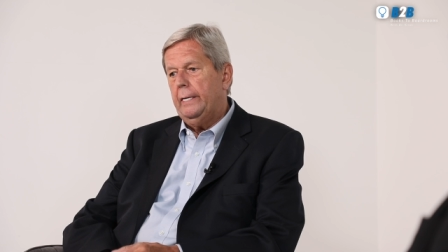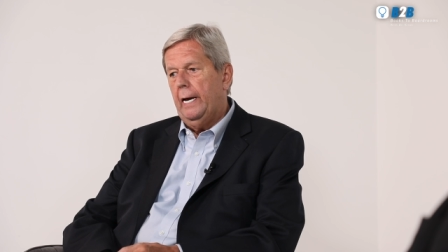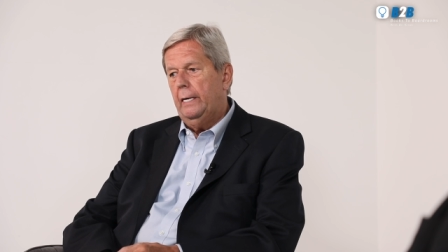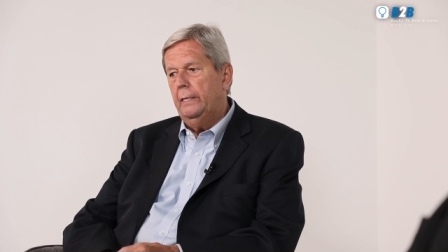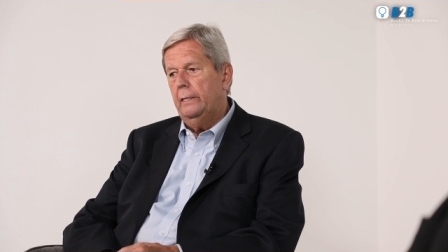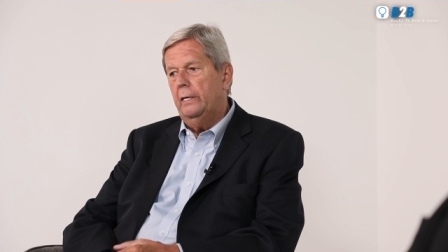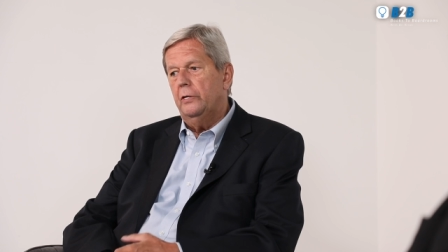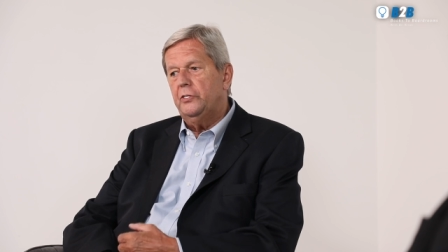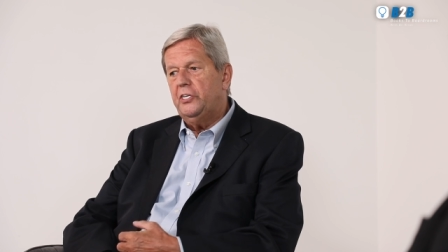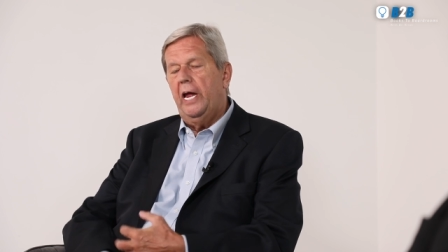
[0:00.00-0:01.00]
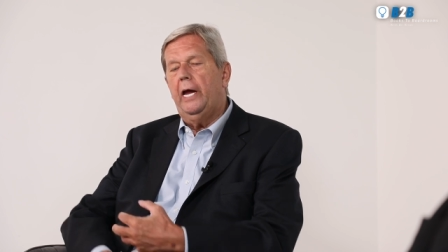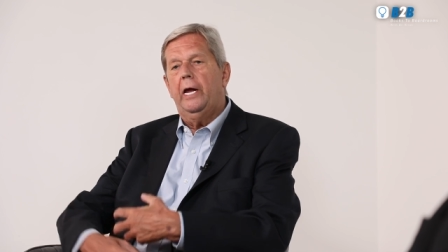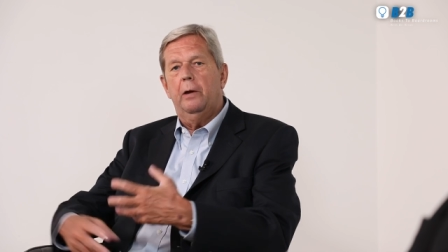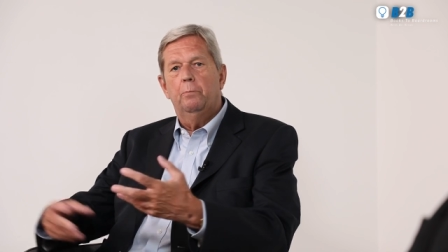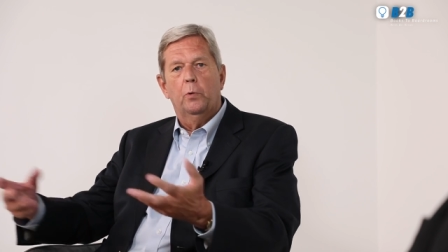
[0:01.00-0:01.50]
can uh,
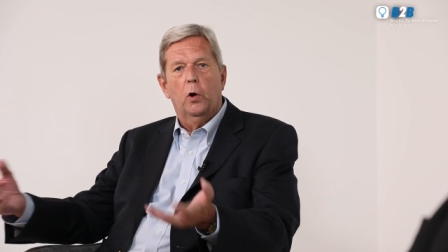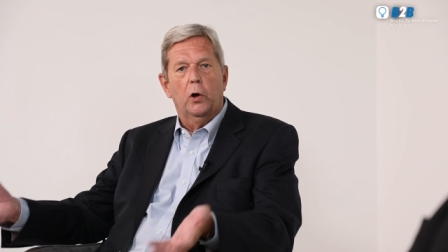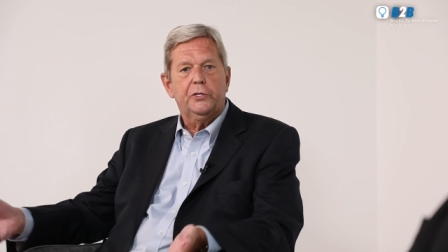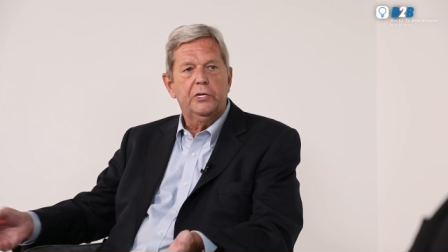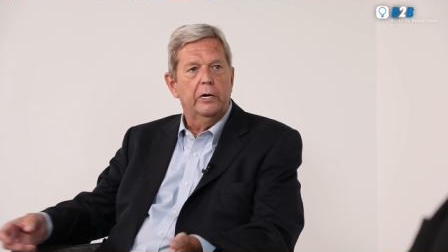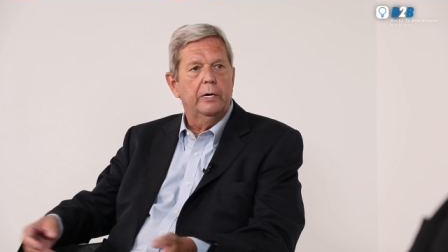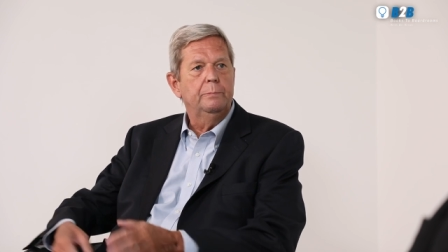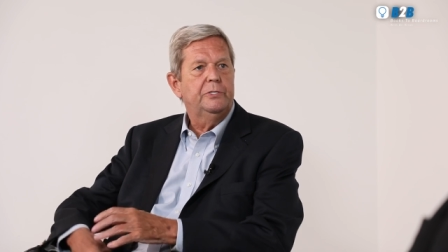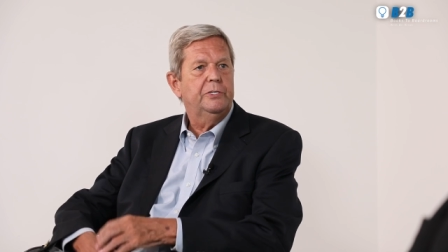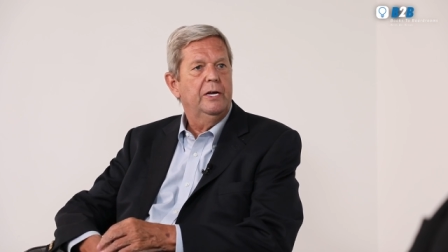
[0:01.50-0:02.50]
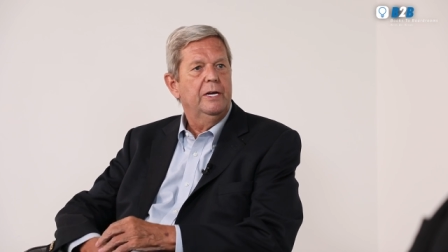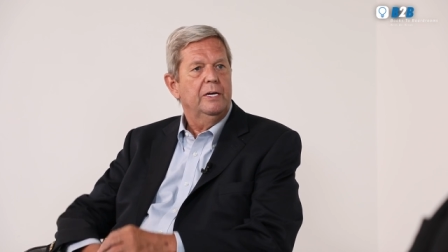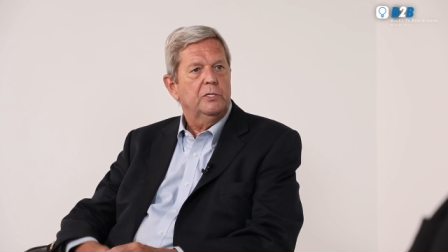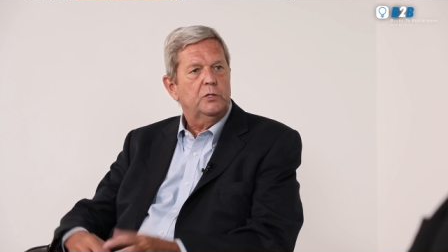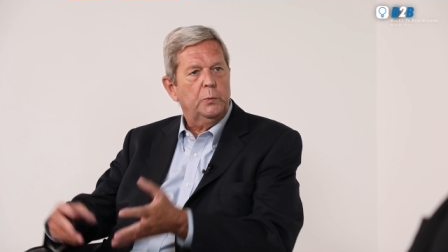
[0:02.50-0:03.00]
say in broad terms
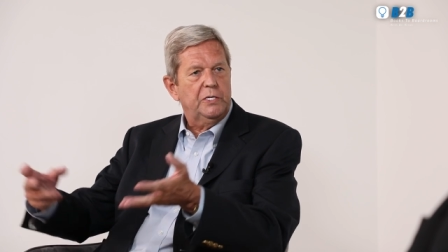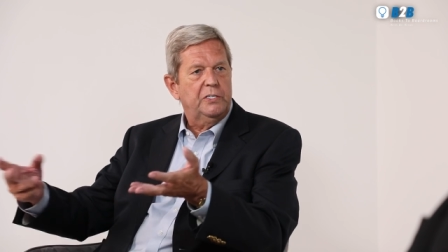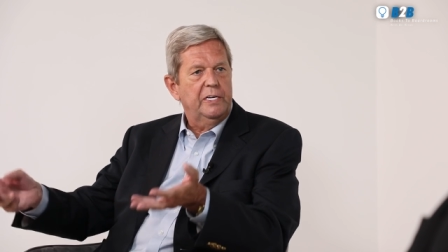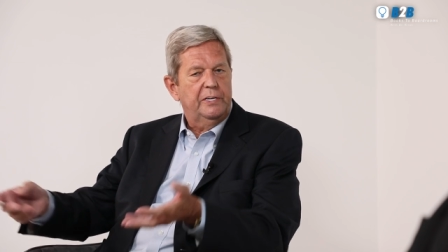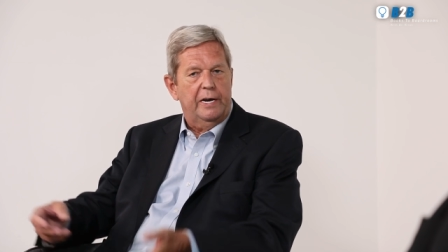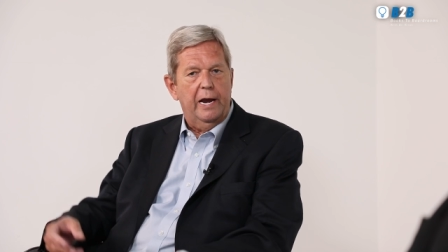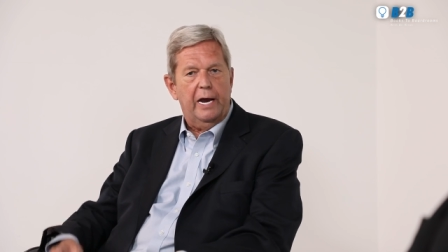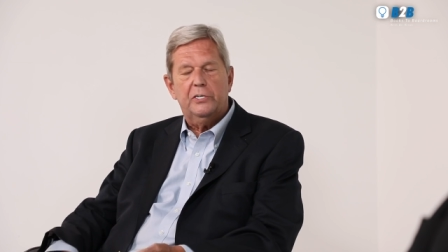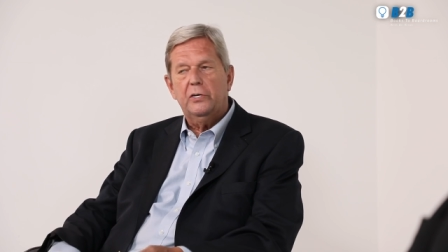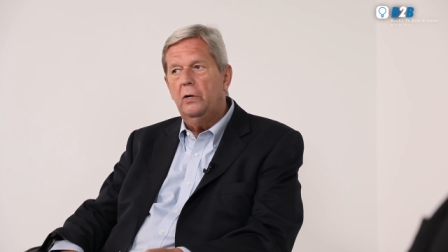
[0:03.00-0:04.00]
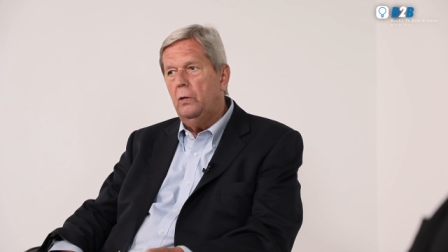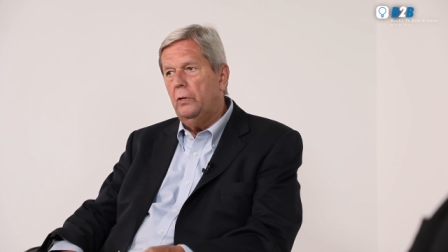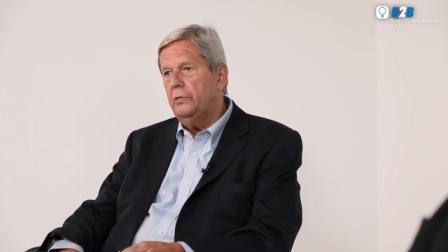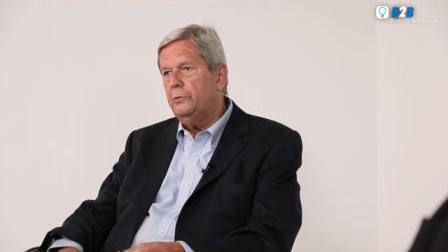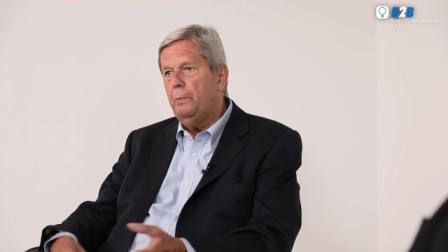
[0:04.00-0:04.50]
Swiss
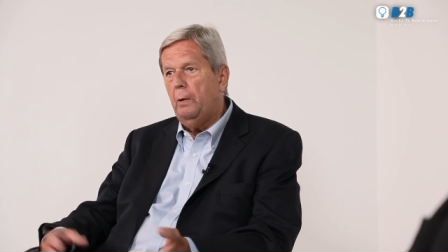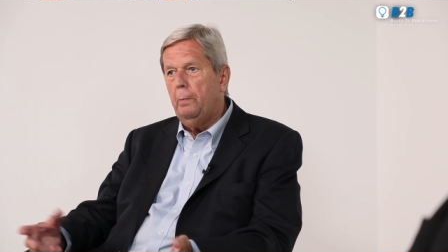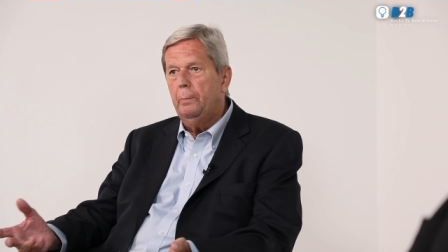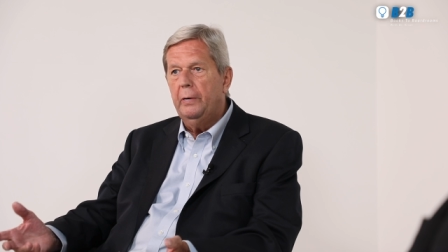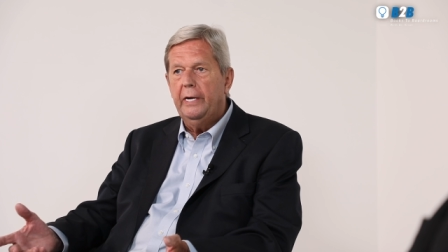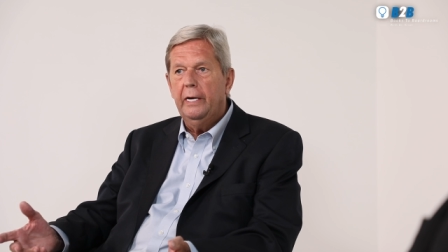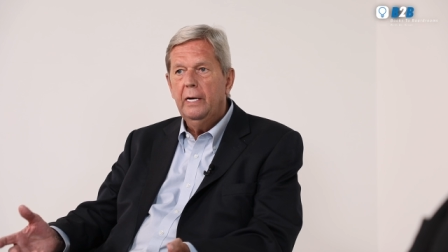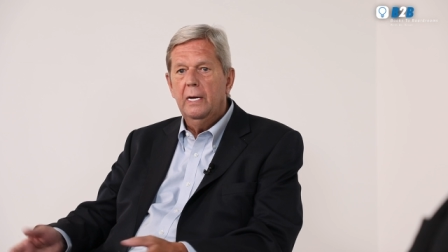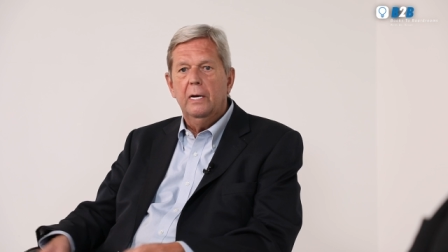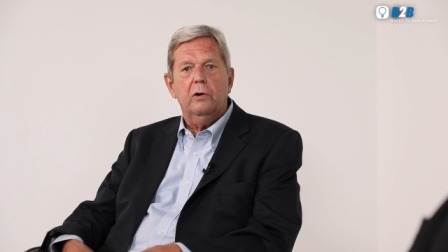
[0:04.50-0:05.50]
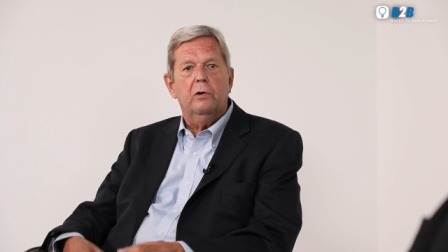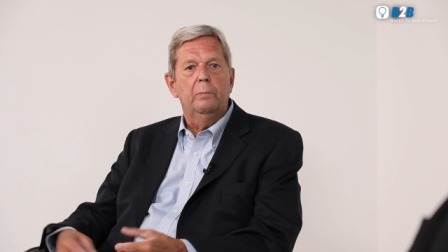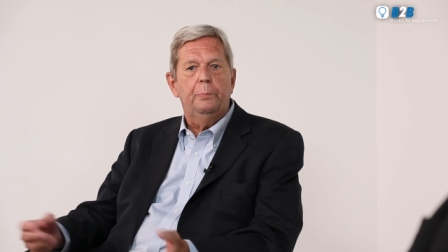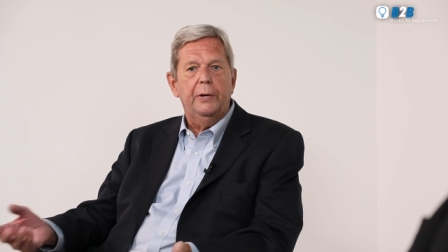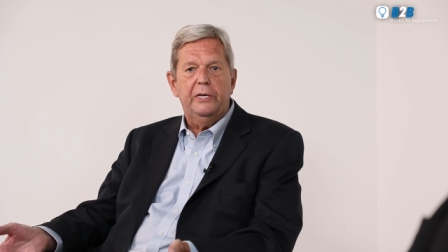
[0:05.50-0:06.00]
International is probably
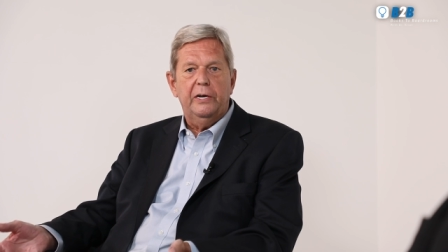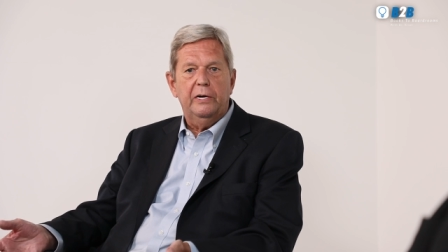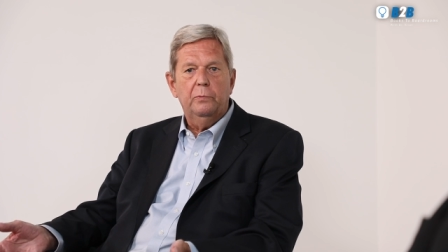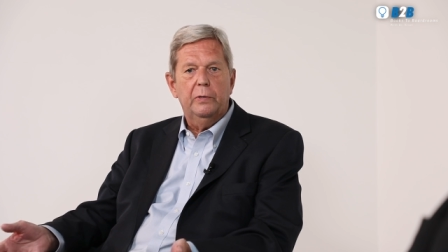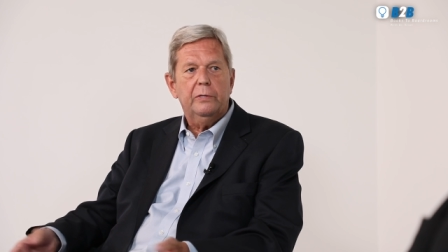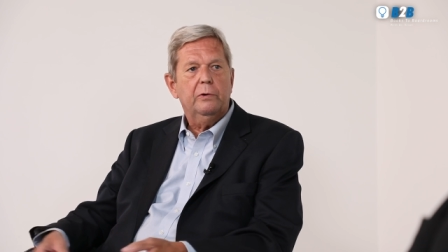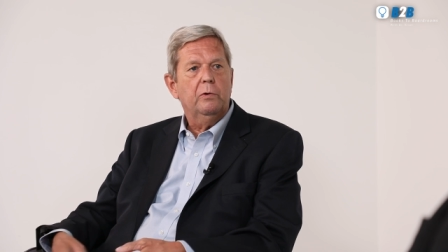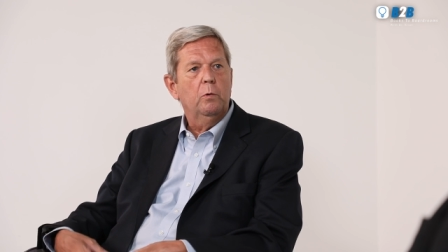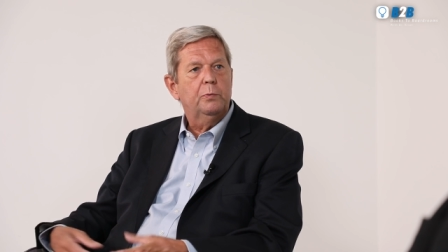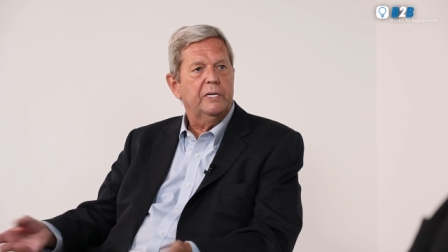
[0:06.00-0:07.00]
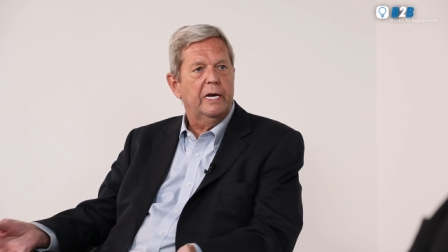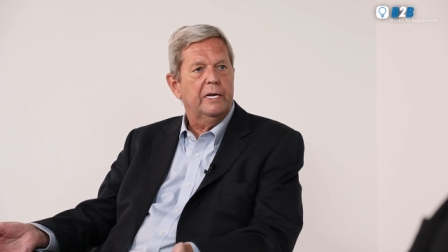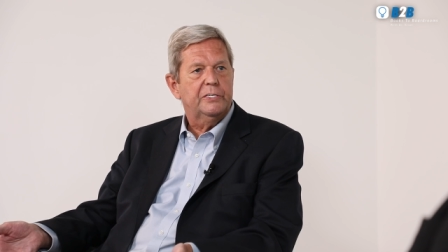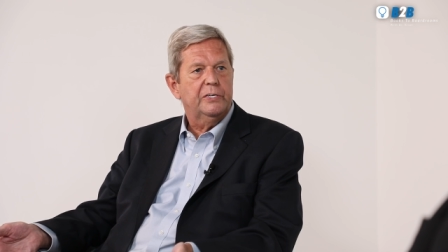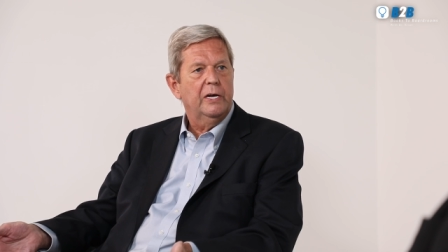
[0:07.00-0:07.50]
competing with groups
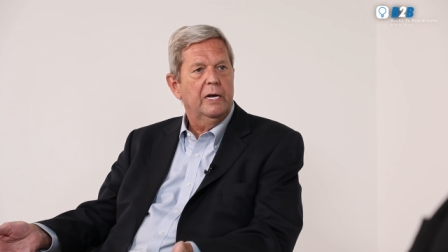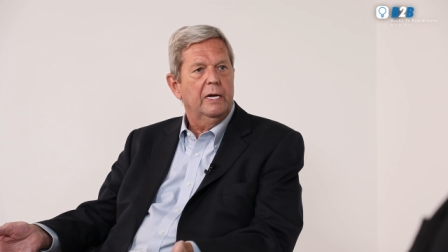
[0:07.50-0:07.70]
as